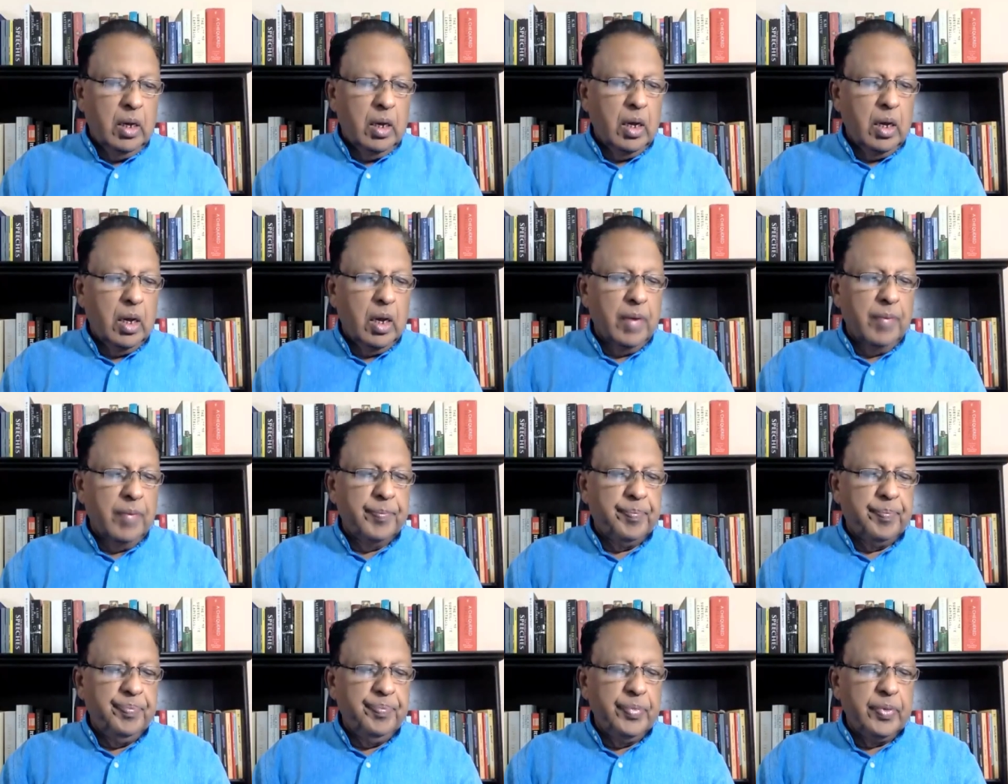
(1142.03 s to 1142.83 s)

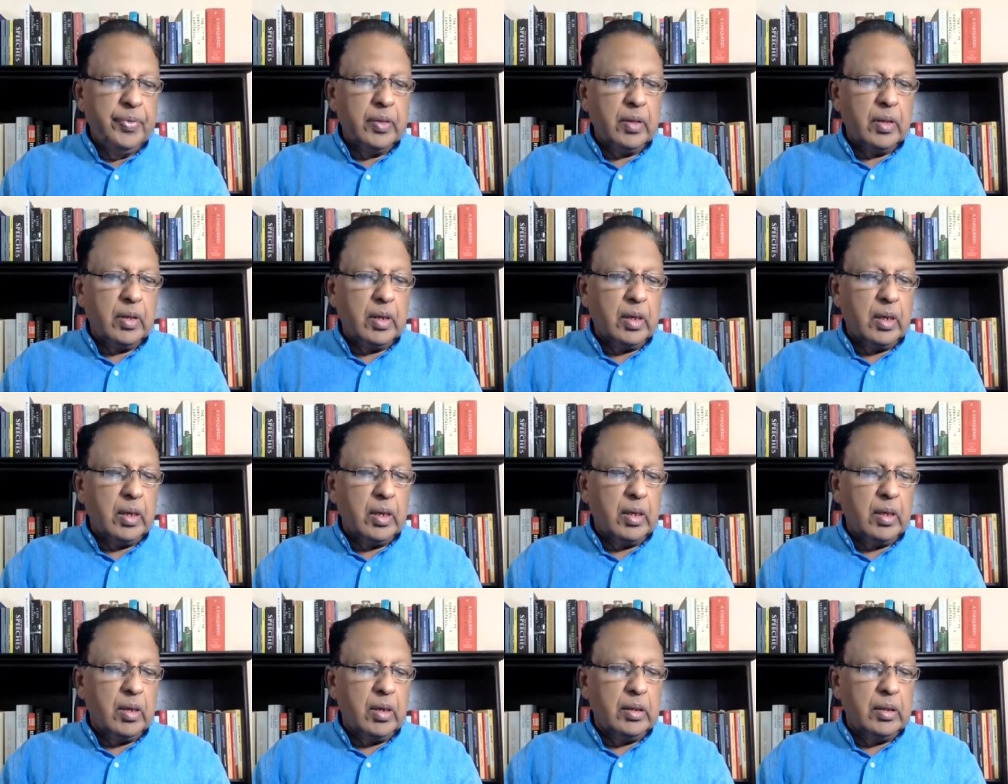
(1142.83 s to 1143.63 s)
Uh,
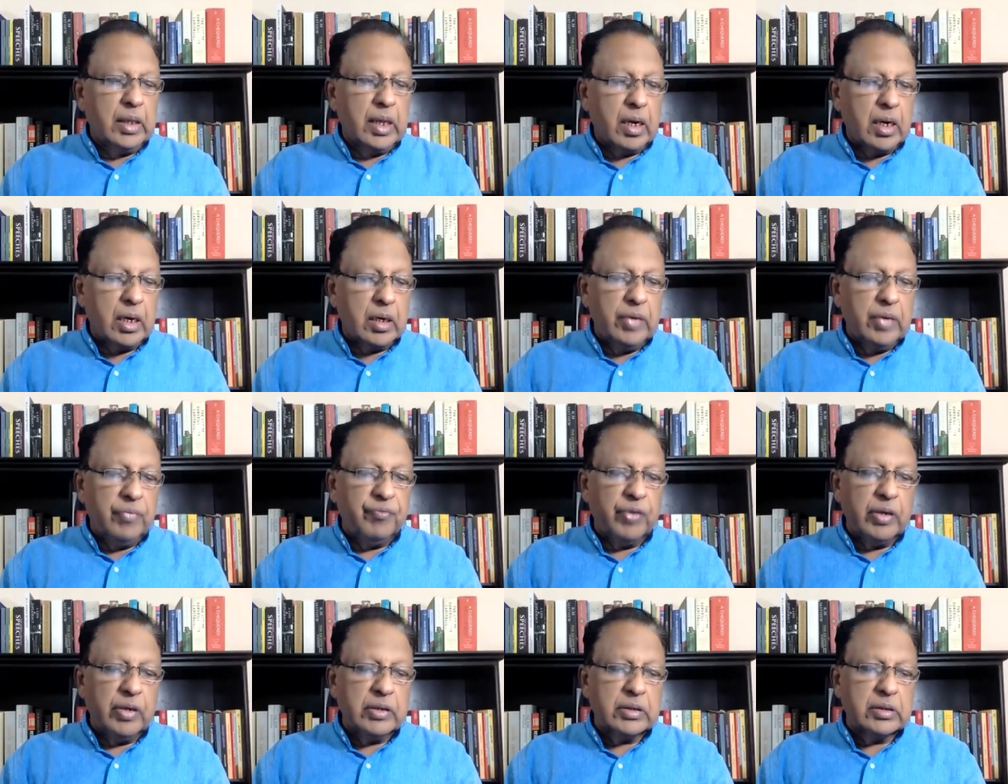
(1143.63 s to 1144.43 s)
there are
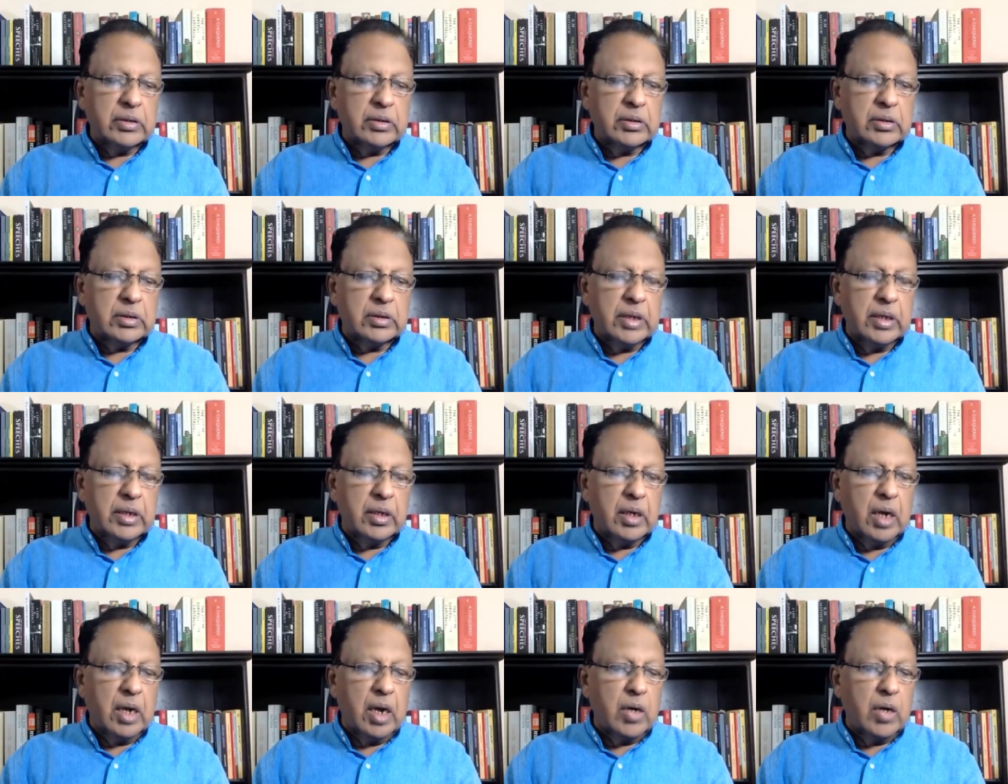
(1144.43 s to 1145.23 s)
differences in
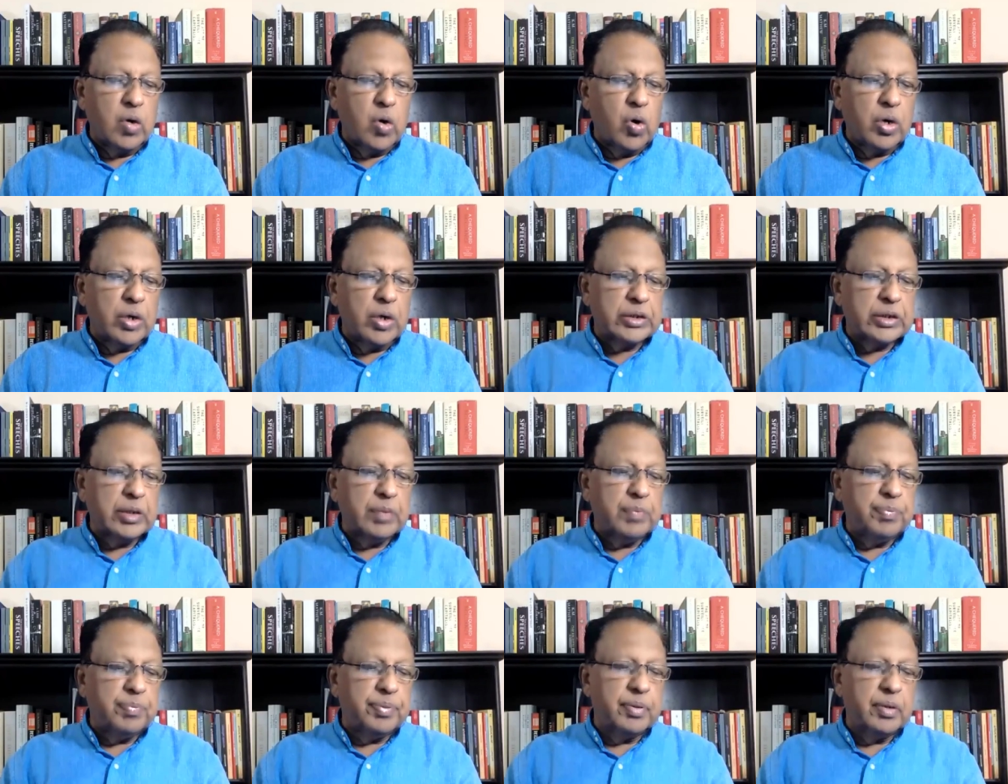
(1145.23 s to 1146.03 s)
gun
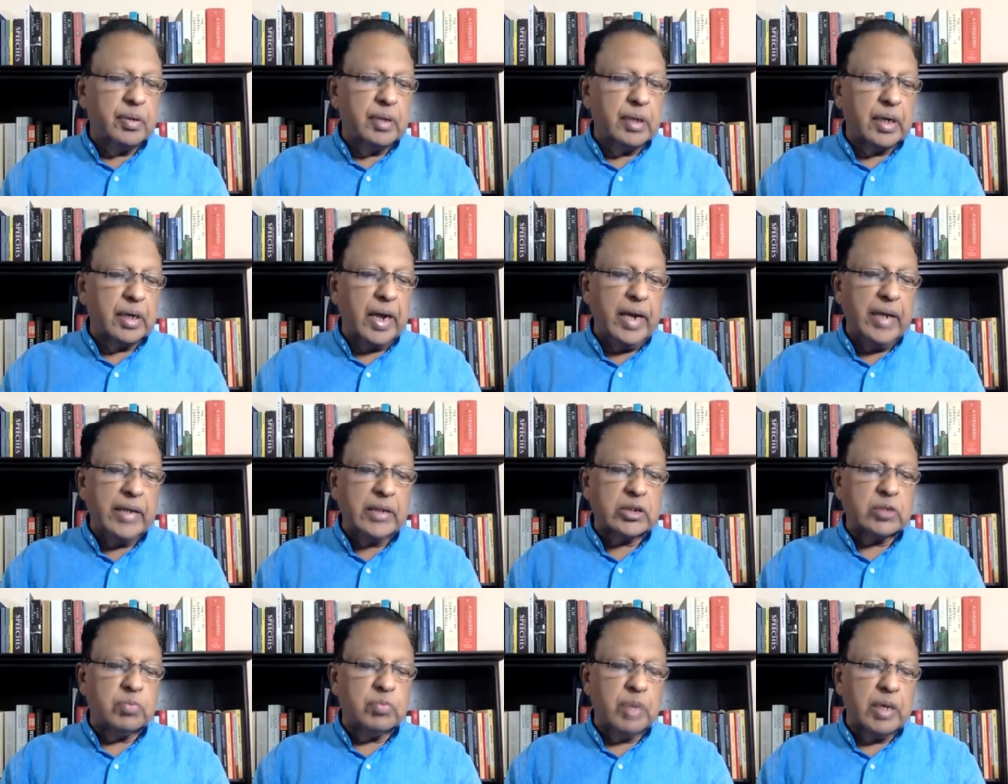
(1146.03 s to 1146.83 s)
ownership
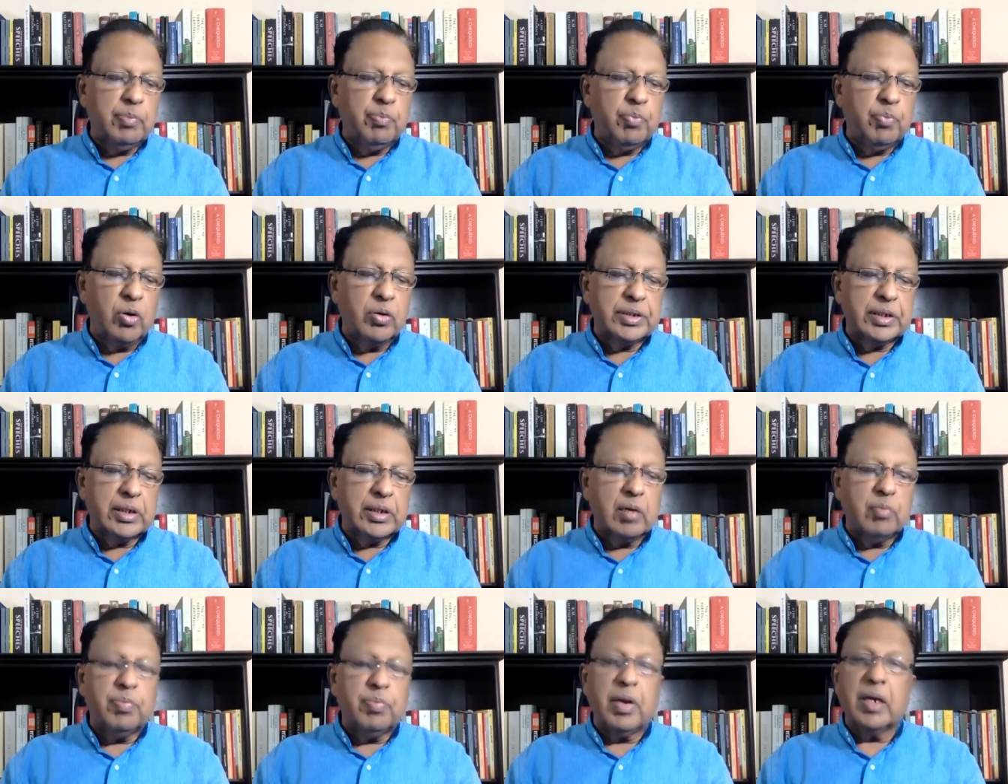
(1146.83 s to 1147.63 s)
rates by
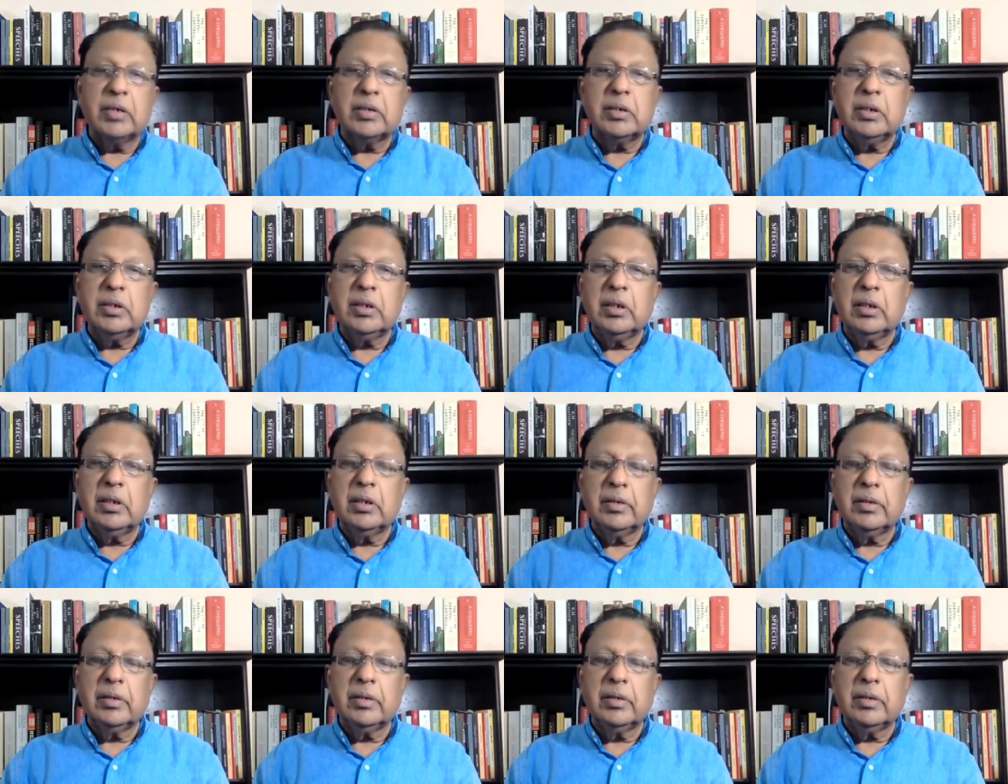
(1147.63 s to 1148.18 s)
political party,